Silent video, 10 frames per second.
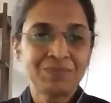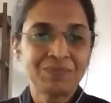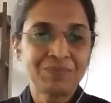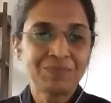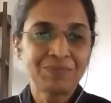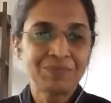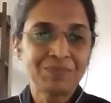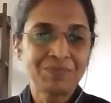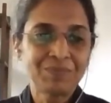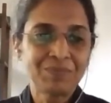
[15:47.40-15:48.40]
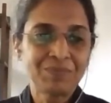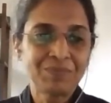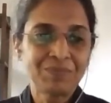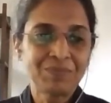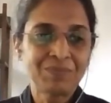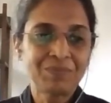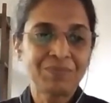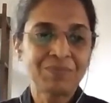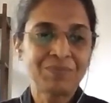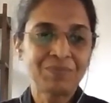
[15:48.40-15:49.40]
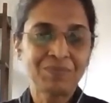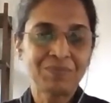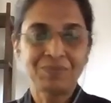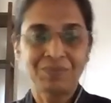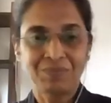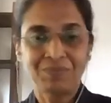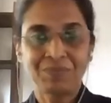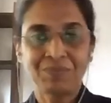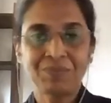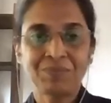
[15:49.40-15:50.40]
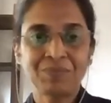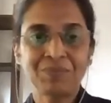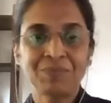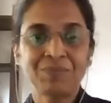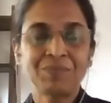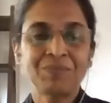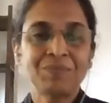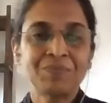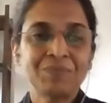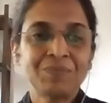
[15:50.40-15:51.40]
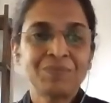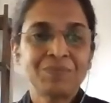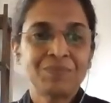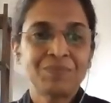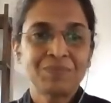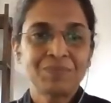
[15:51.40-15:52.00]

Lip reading: The person shown says nothing.